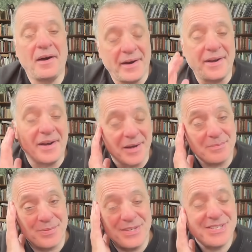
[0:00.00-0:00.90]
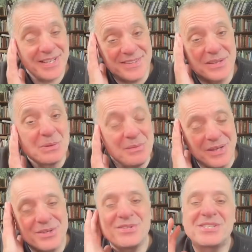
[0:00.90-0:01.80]
I appreciate that the
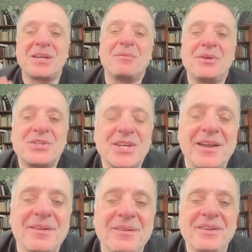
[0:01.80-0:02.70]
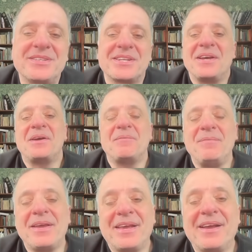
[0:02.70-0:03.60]
military summary channel is
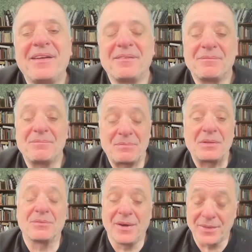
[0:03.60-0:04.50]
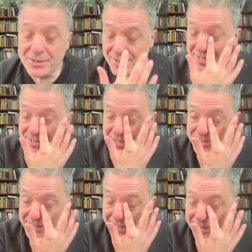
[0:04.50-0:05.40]
making rather grandiose
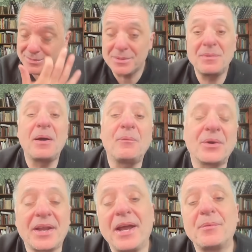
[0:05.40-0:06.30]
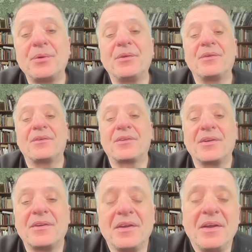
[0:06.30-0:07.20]
claims about what happened,
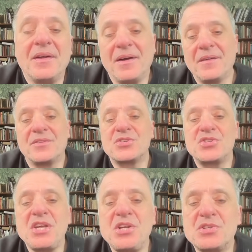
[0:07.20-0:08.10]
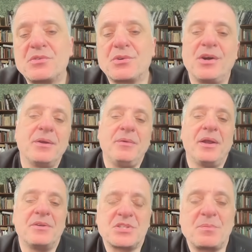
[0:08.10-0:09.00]
that the siege of
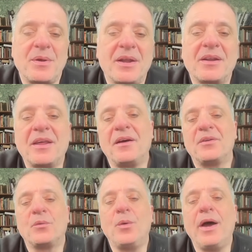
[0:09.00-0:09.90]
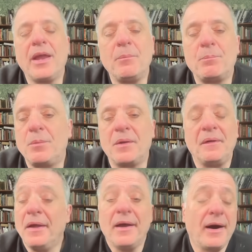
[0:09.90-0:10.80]
Crimea is apparently underway, but
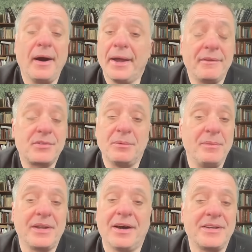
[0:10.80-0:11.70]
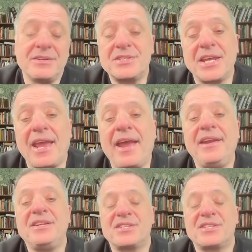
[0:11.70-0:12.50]
I have to admit I didn't see any